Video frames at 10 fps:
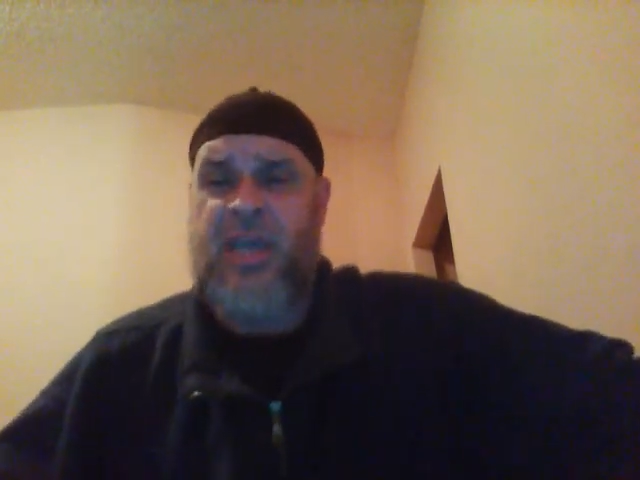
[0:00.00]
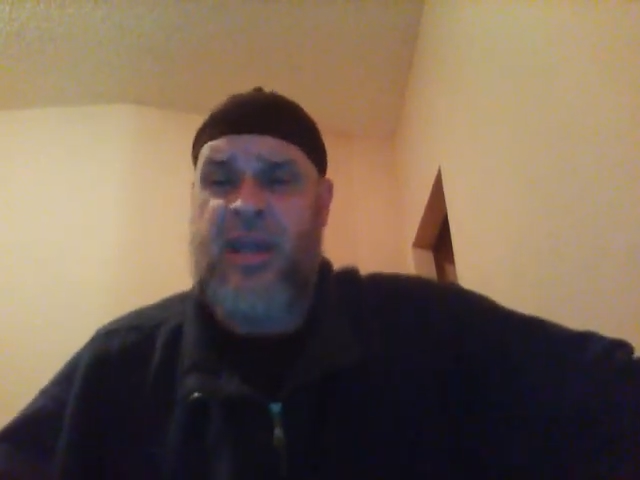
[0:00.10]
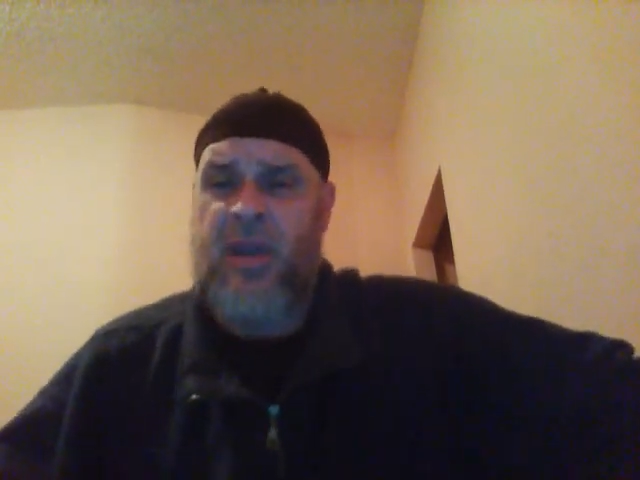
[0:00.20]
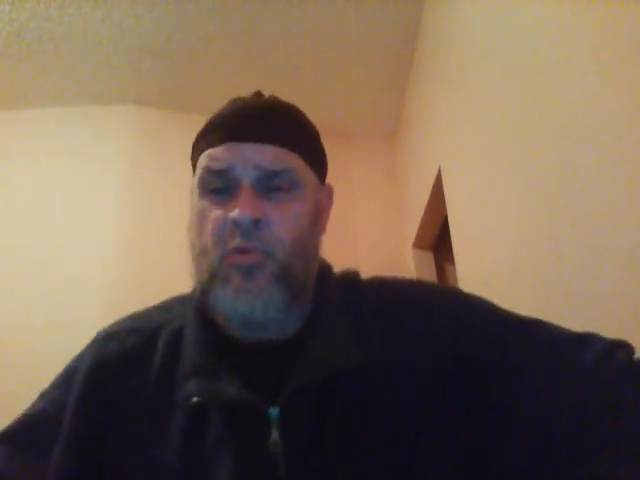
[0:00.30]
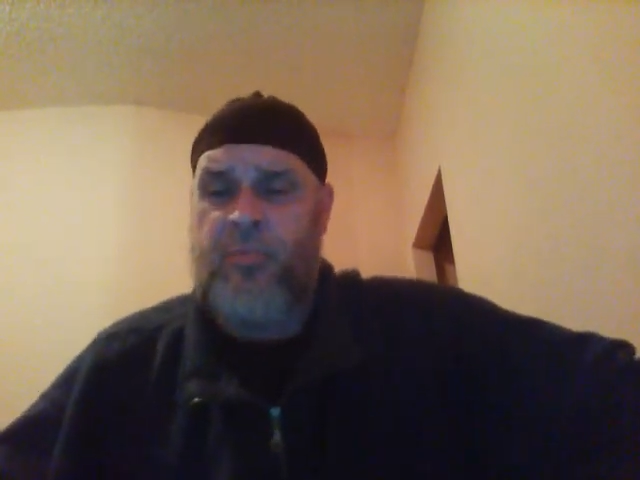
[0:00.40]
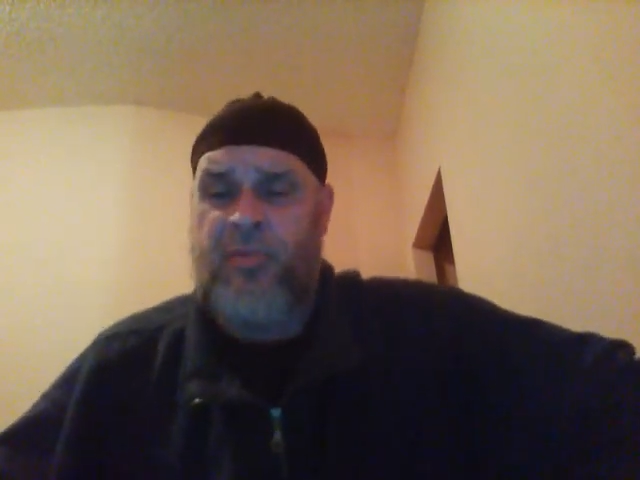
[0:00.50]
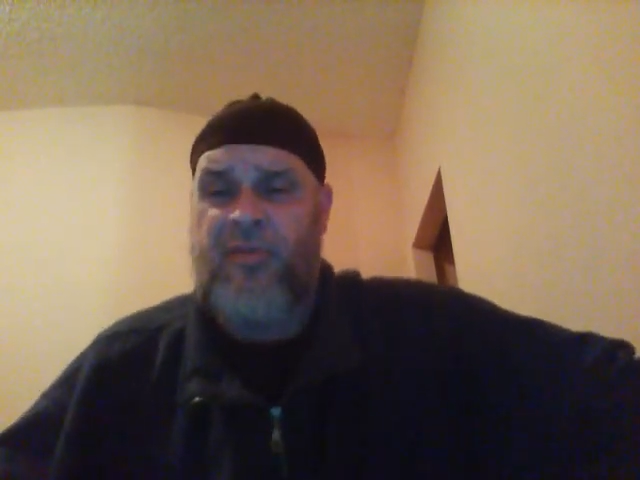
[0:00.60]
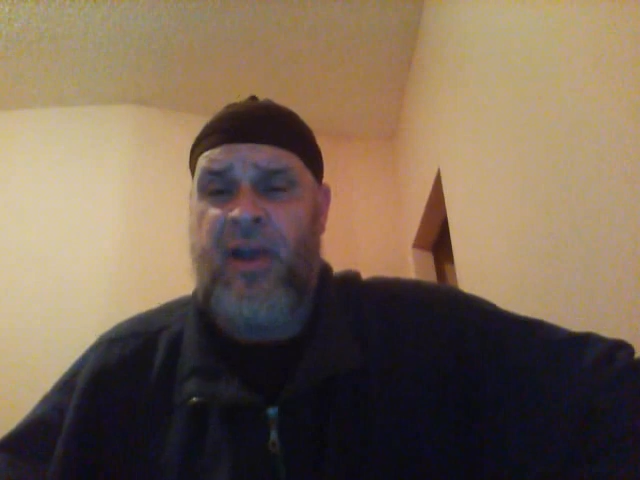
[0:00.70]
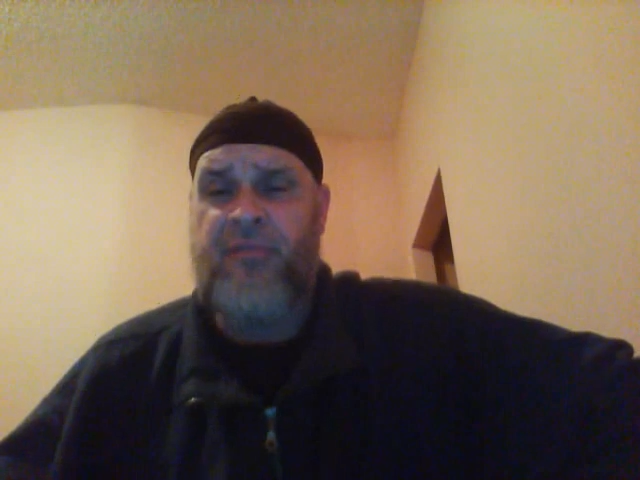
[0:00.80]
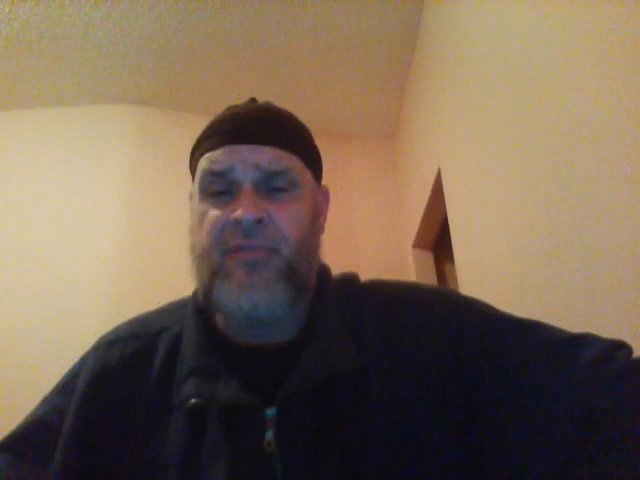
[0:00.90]
and I will
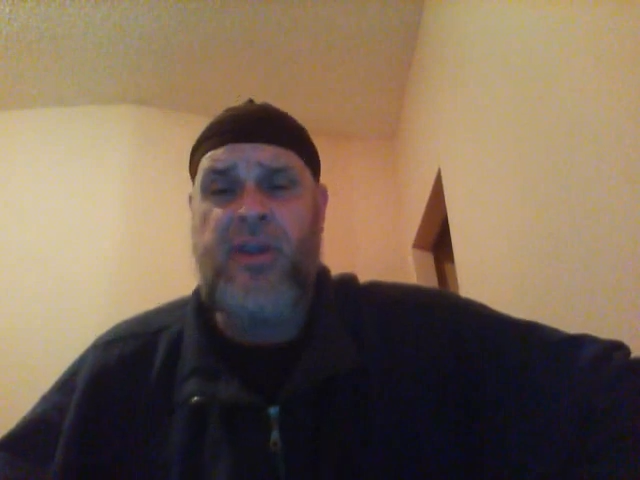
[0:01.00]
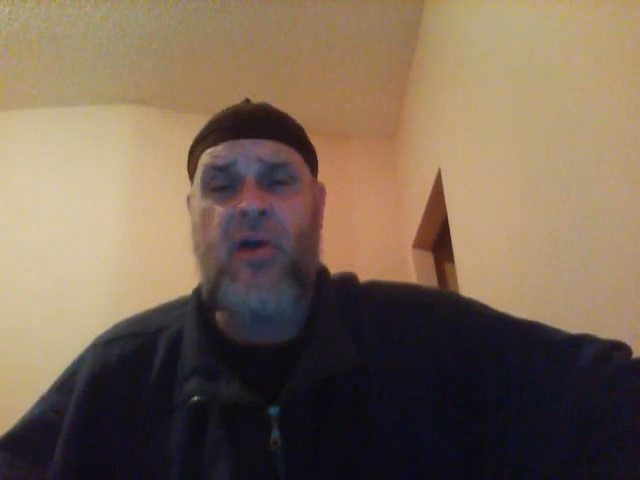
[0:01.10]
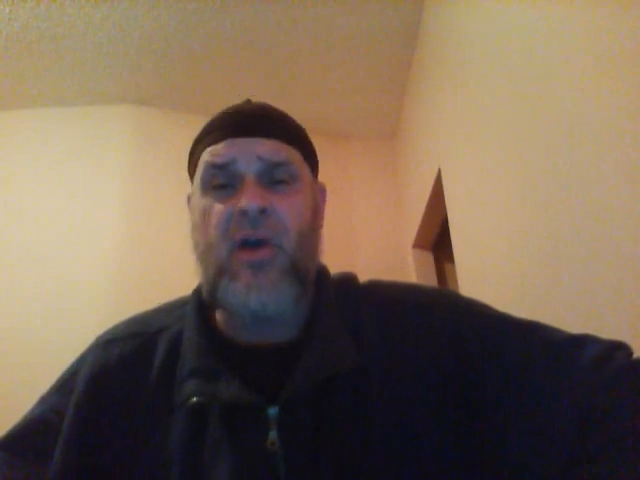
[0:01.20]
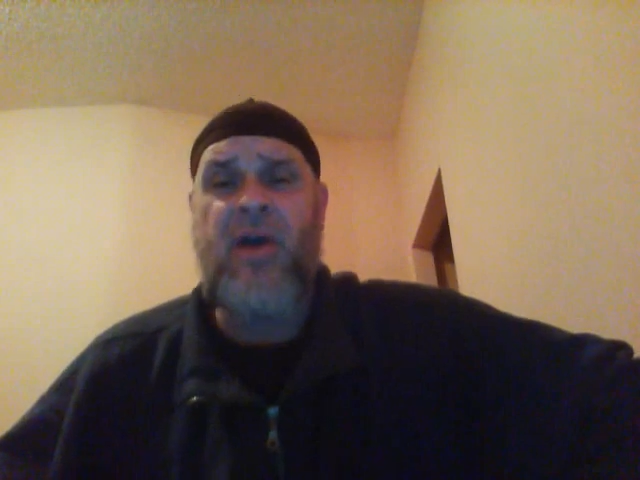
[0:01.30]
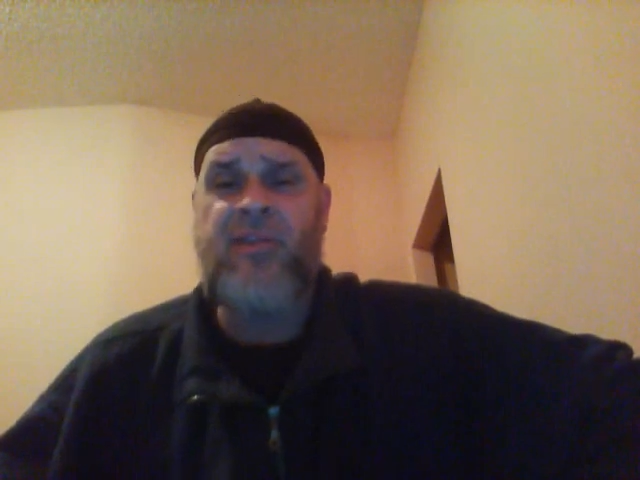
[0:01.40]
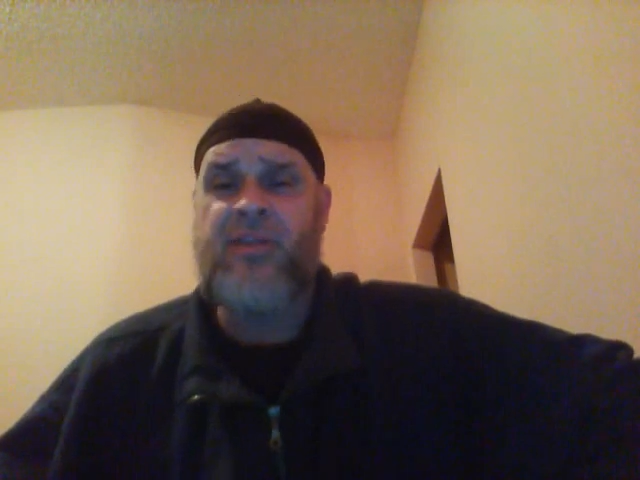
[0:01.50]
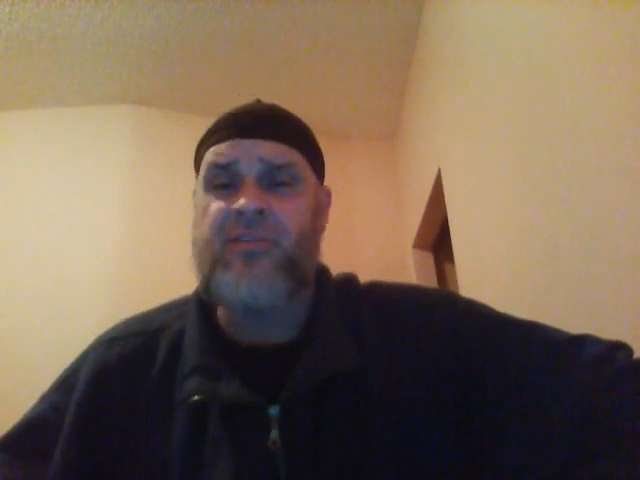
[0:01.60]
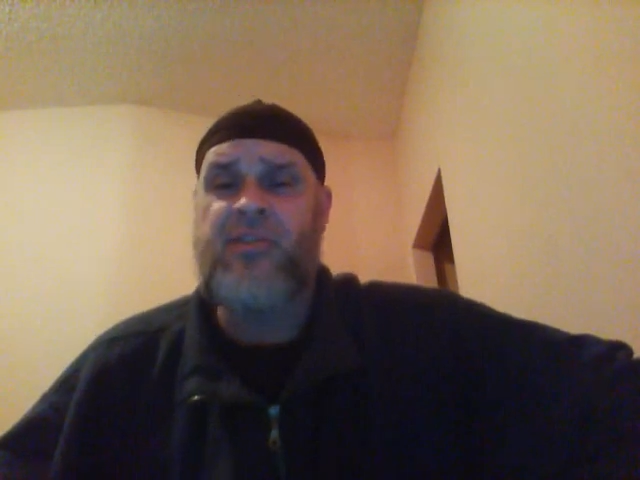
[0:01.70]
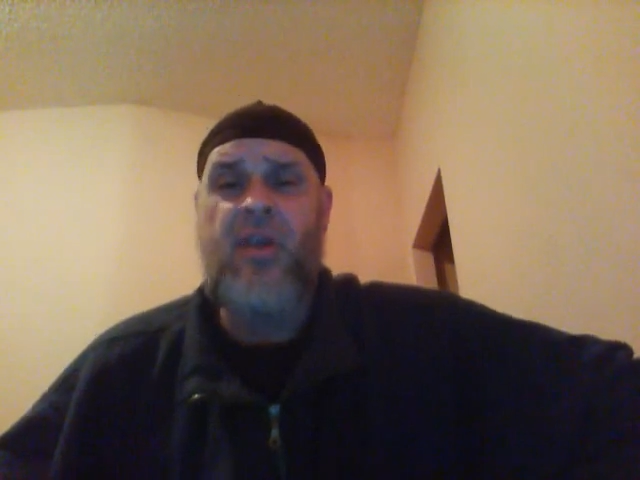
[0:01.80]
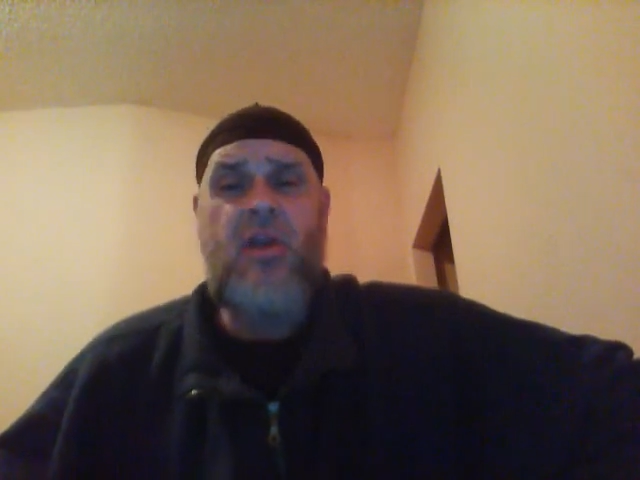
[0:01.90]
provide video
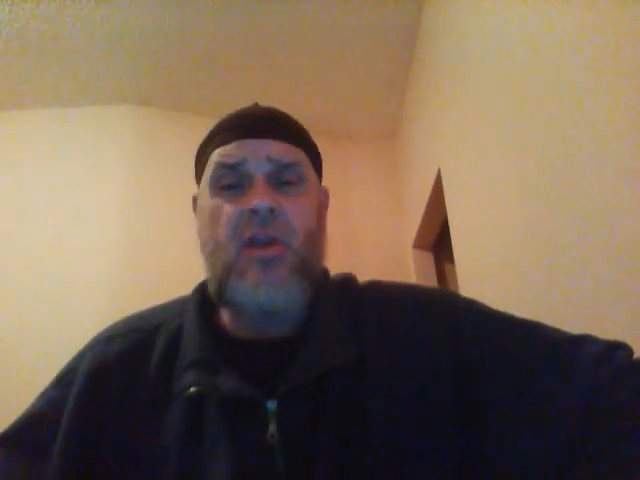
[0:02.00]
evidence,